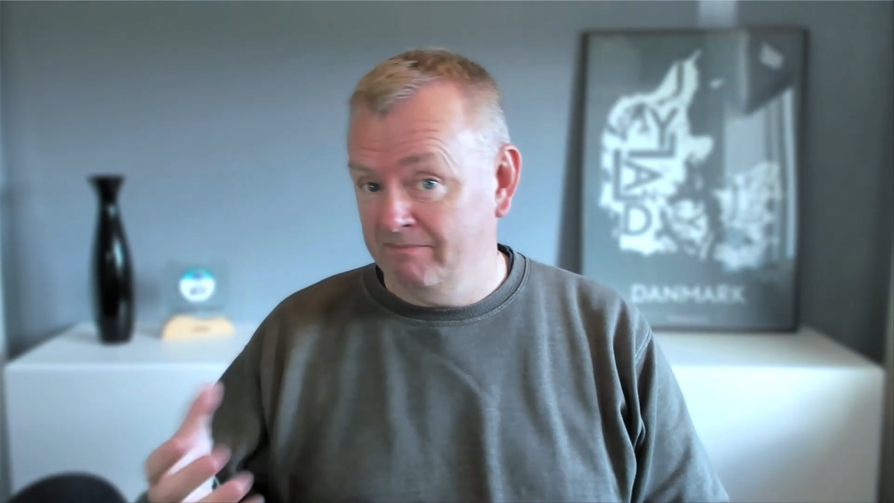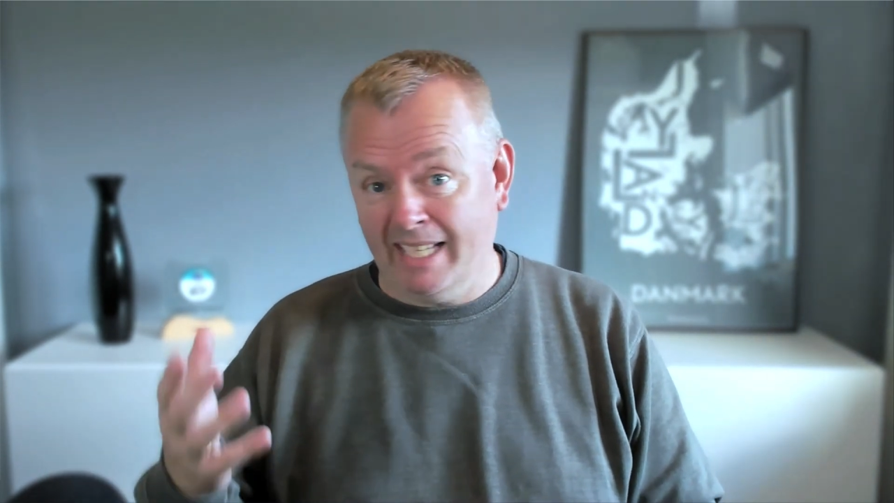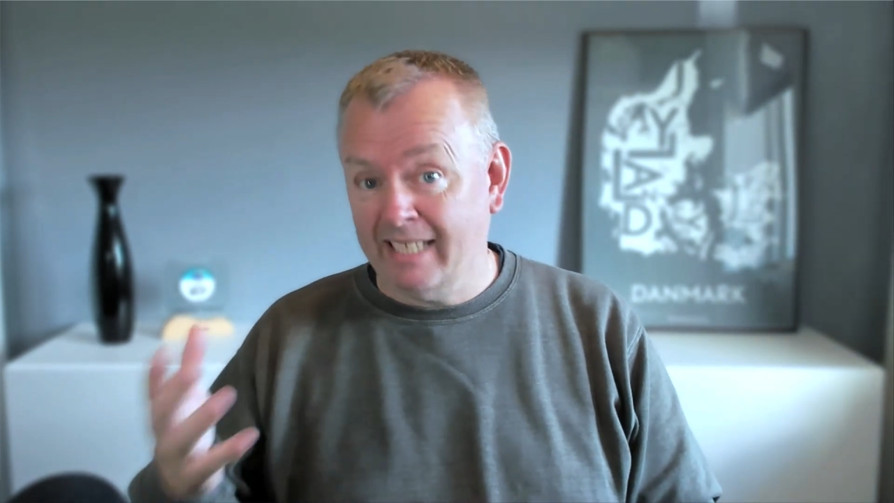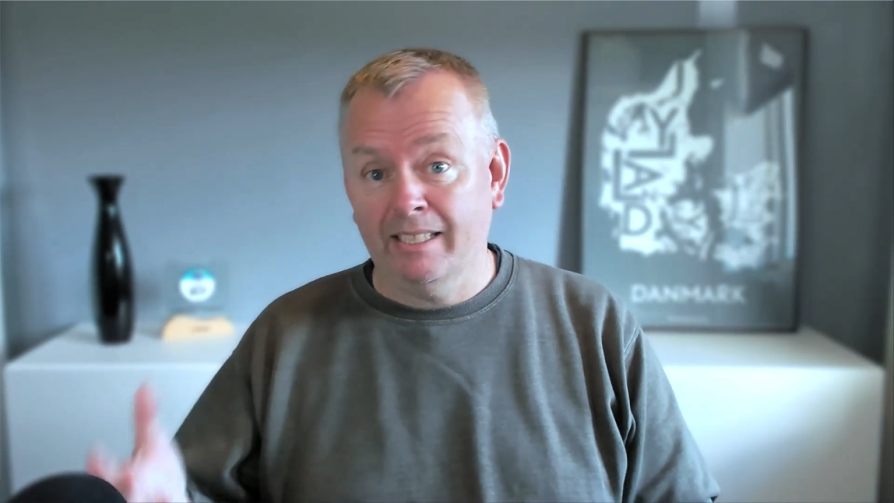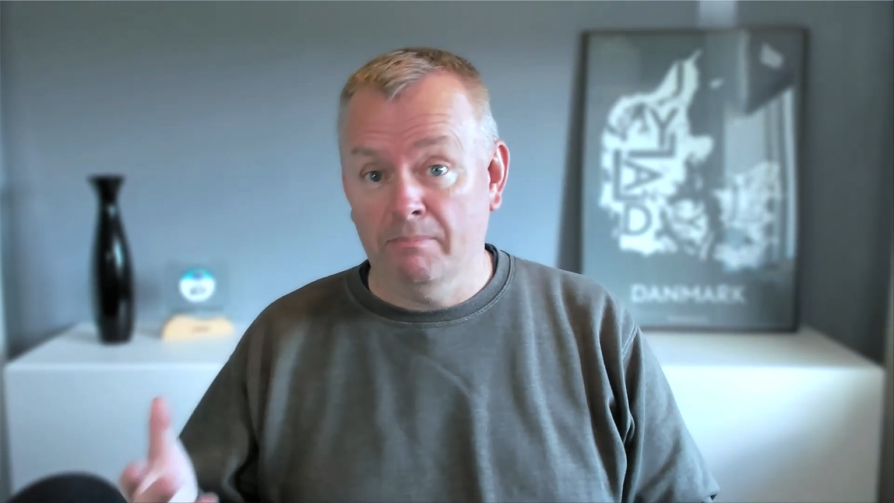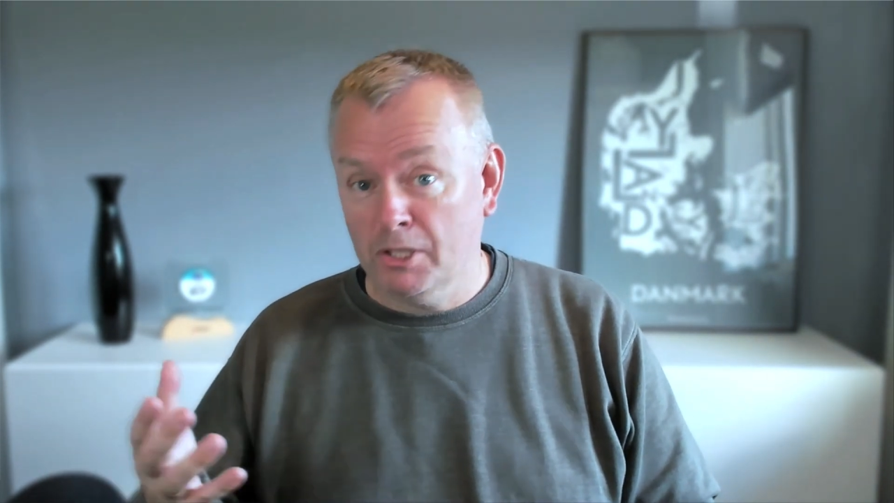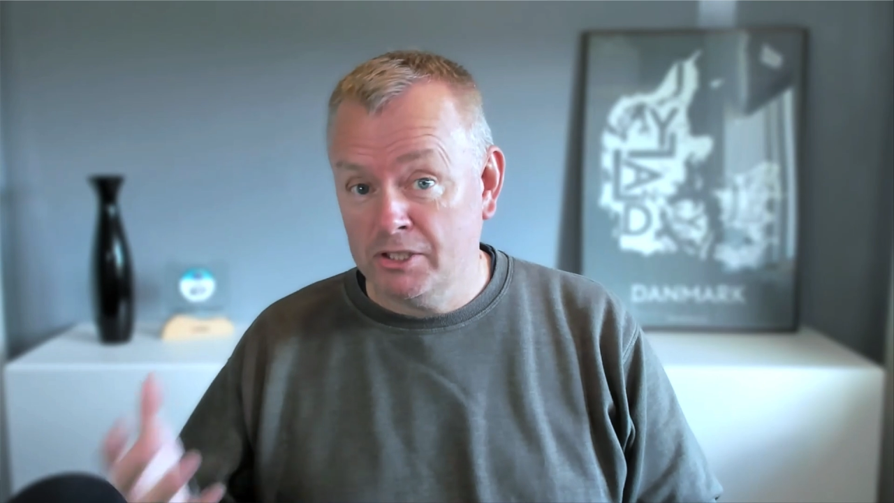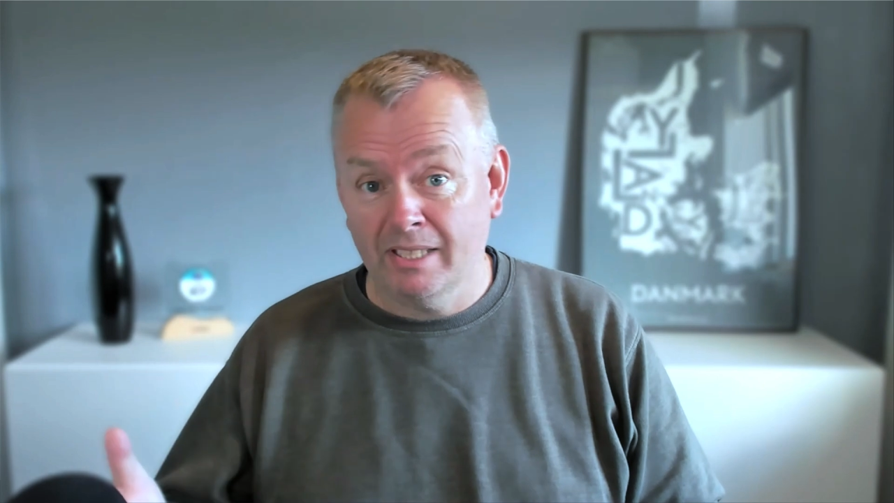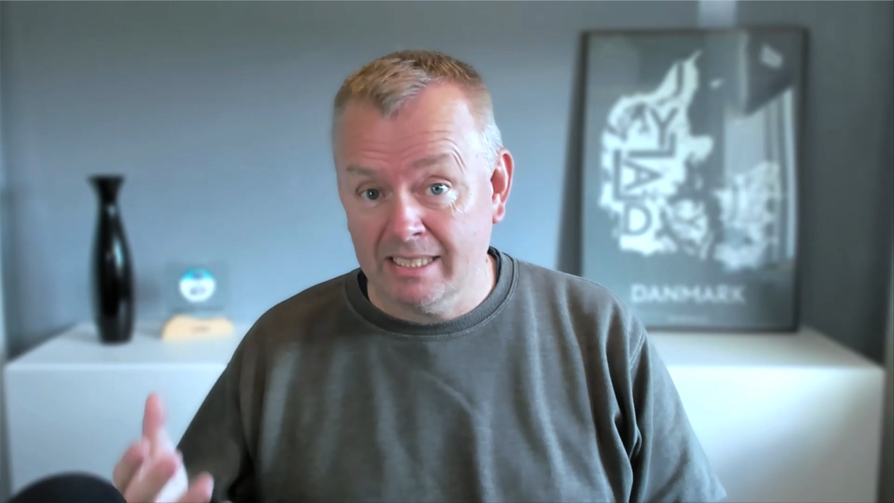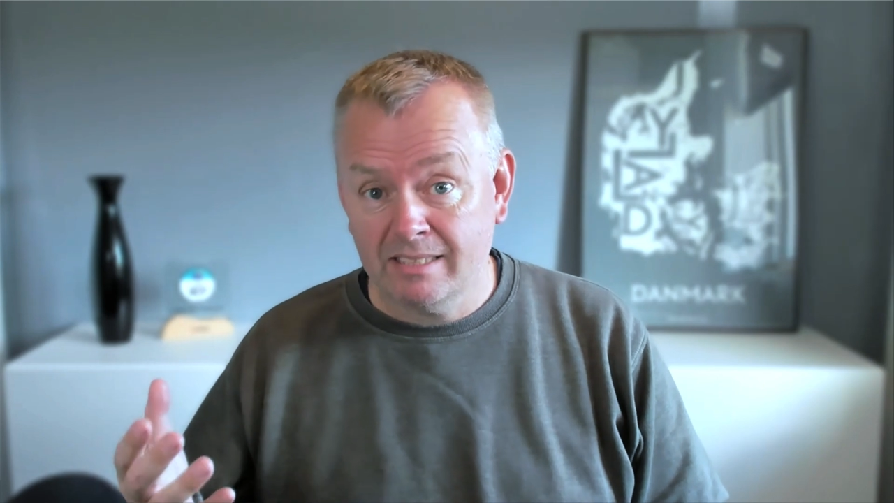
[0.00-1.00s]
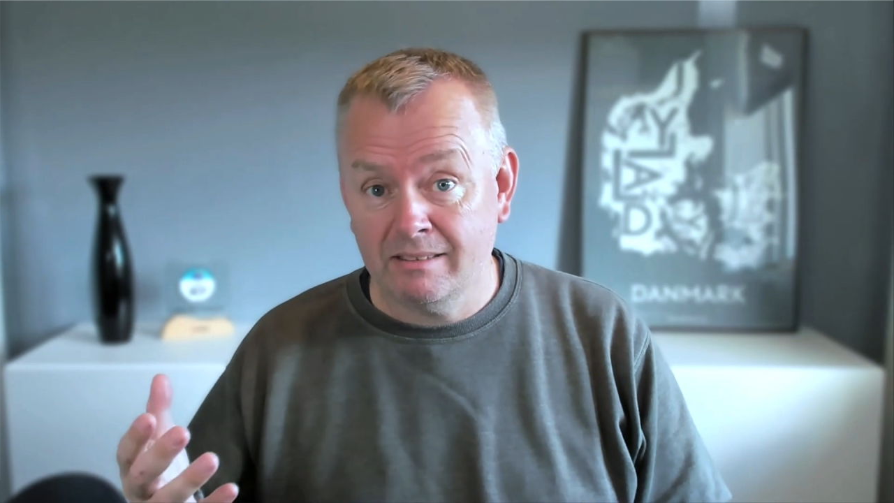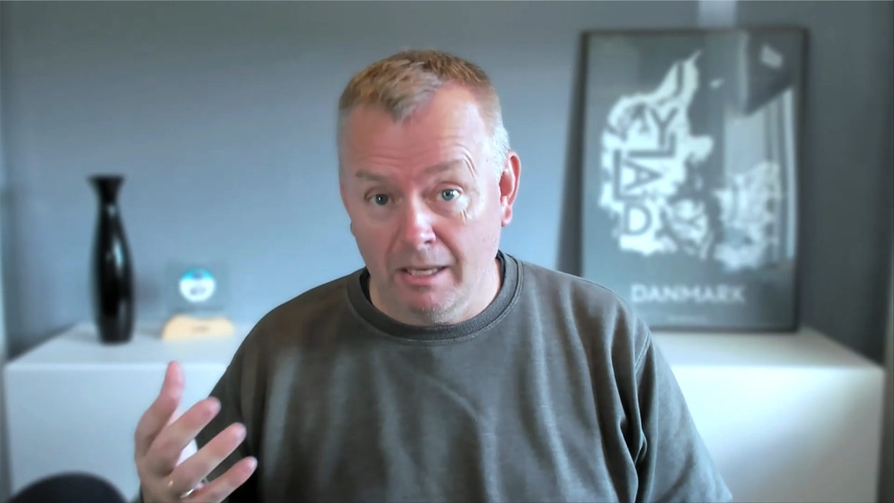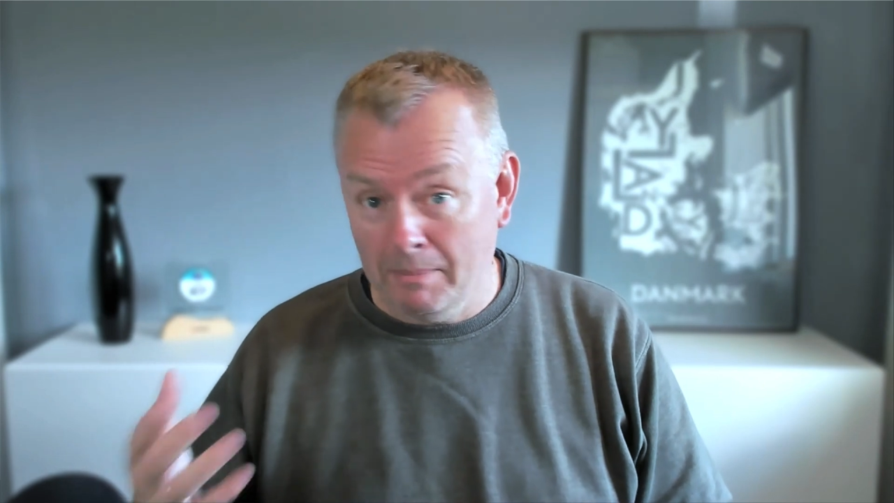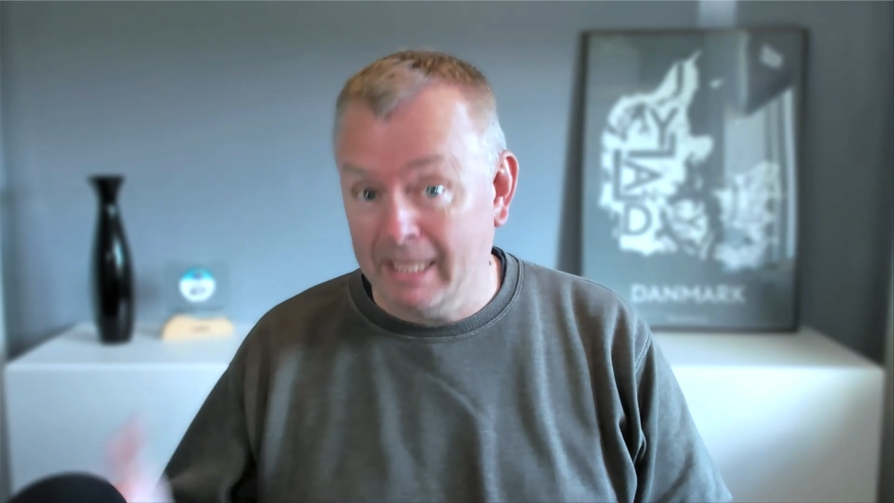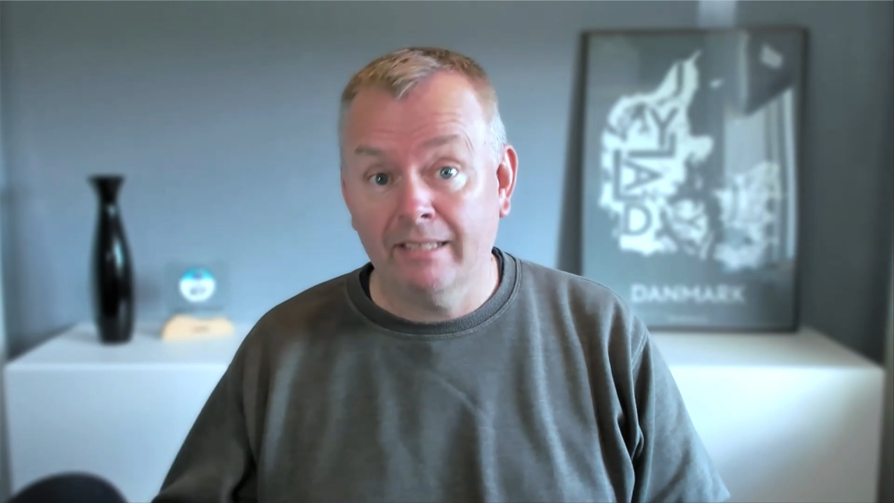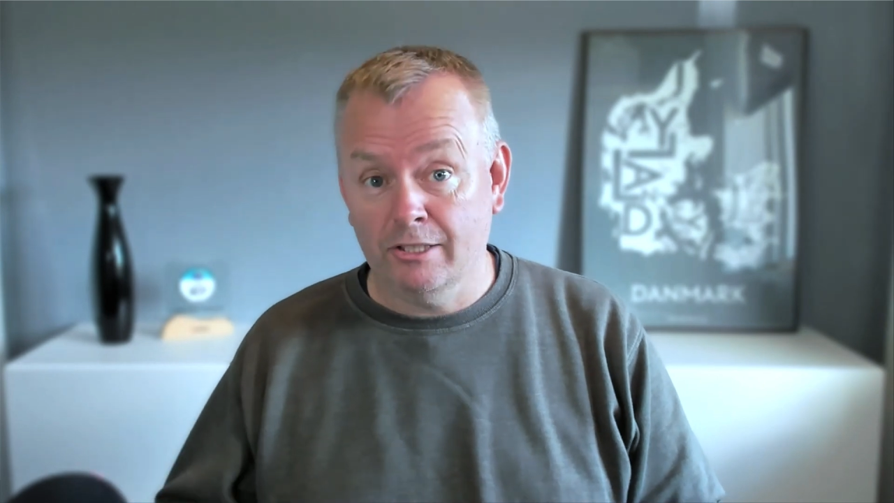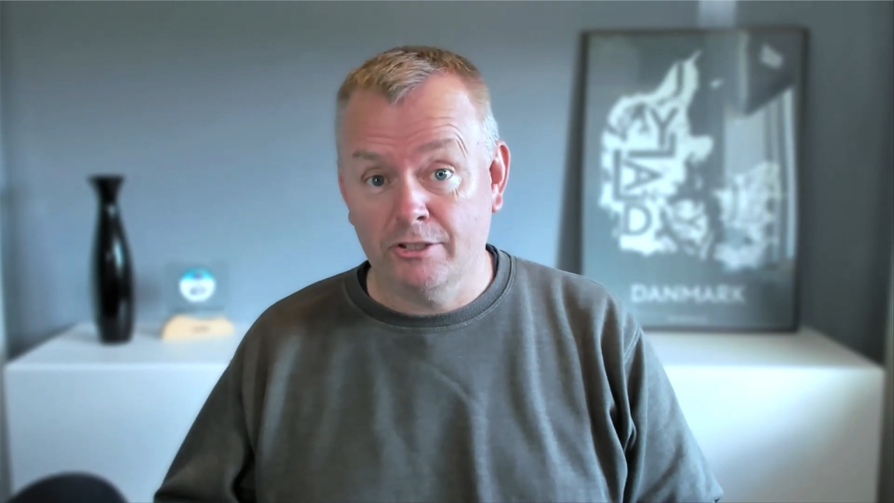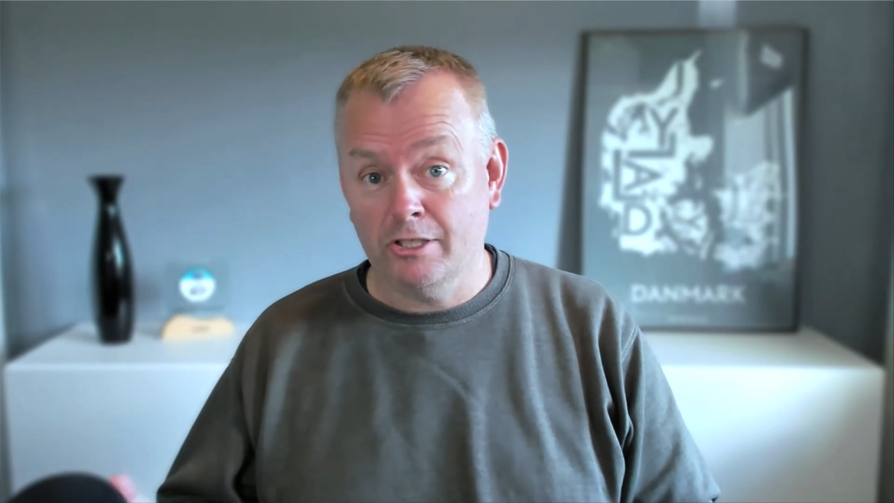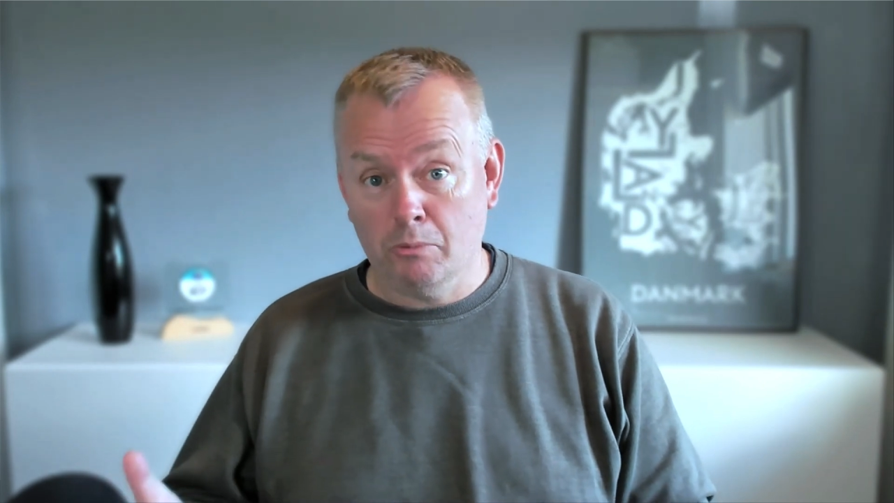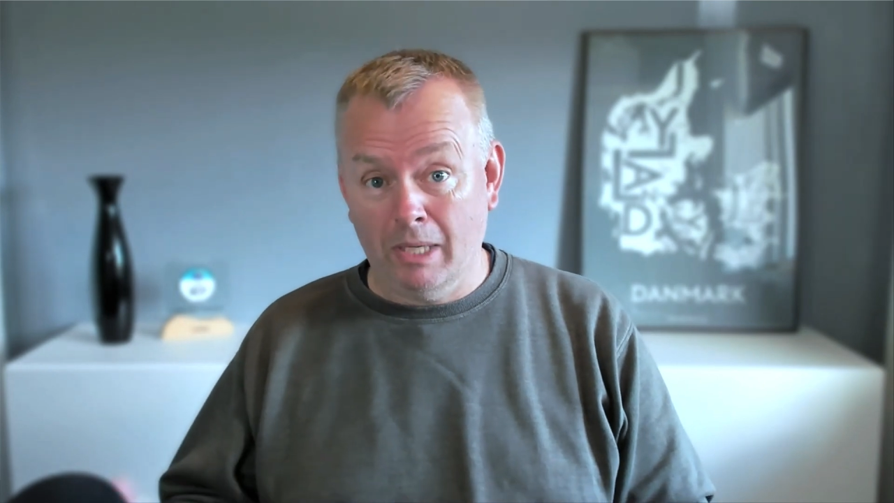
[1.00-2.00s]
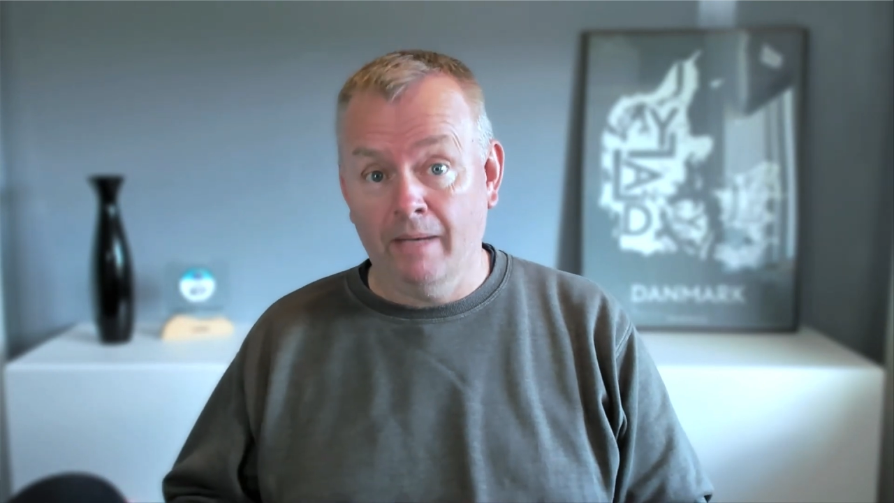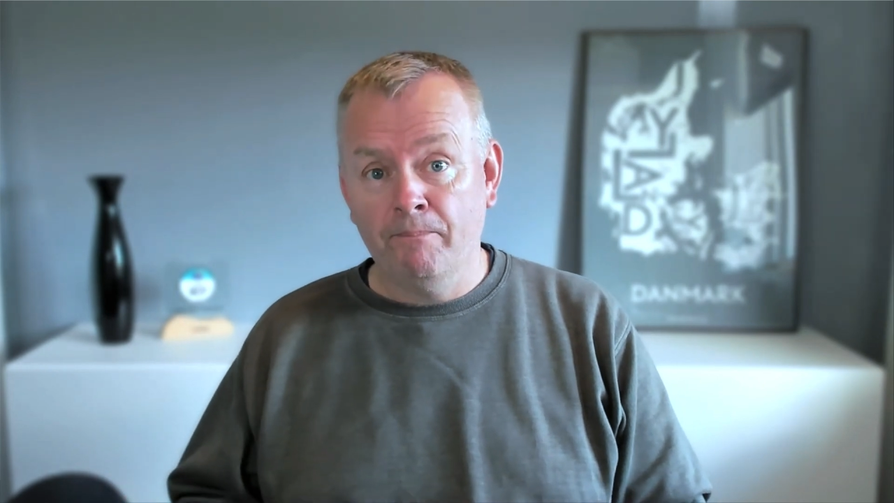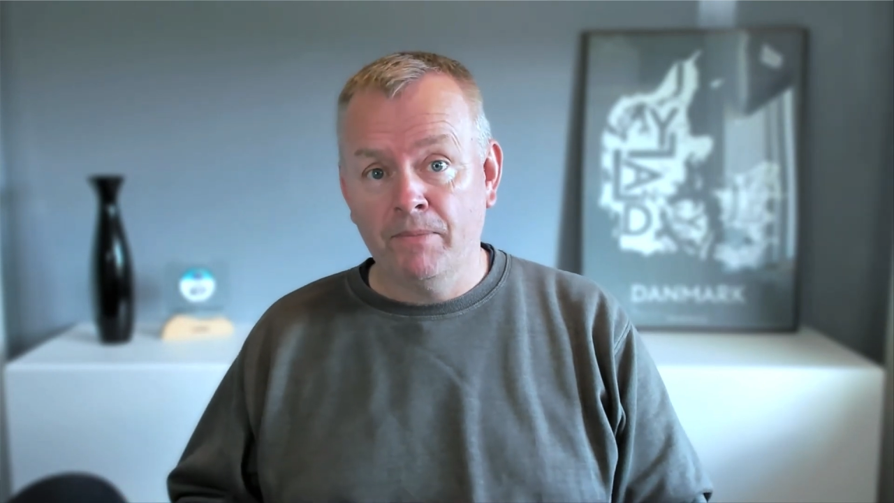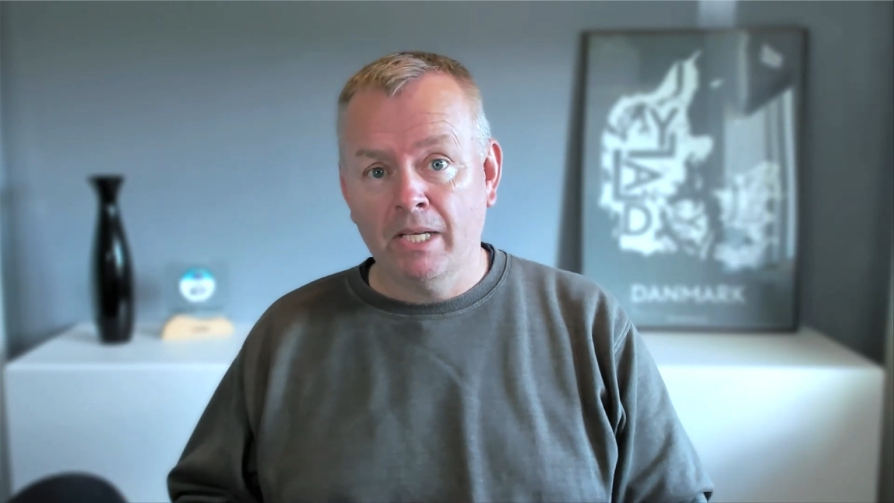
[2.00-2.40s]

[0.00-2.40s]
likely much less maintenance as well.